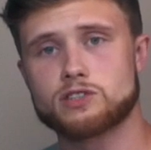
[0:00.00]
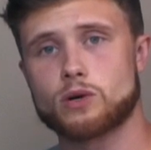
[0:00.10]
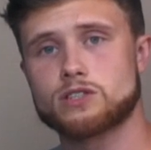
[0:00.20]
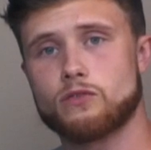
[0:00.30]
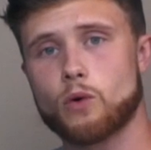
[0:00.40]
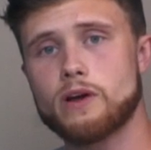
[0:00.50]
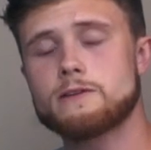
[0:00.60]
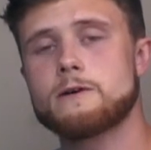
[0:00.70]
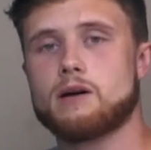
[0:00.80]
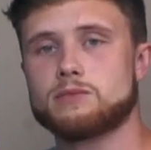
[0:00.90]
resource for
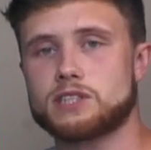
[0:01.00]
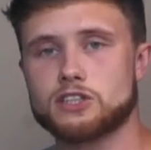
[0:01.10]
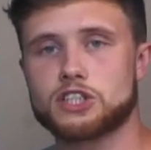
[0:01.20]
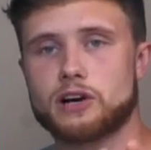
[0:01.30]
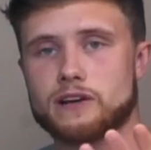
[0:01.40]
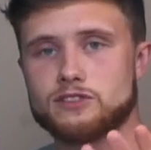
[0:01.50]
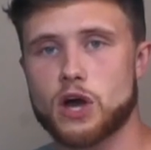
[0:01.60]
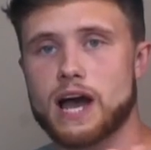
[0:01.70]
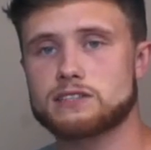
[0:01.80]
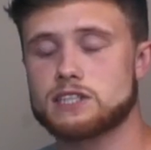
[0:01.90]
it. Um, Skillshare gives
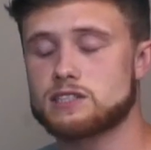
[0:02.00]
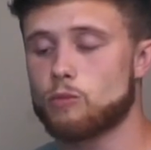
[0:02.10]
you access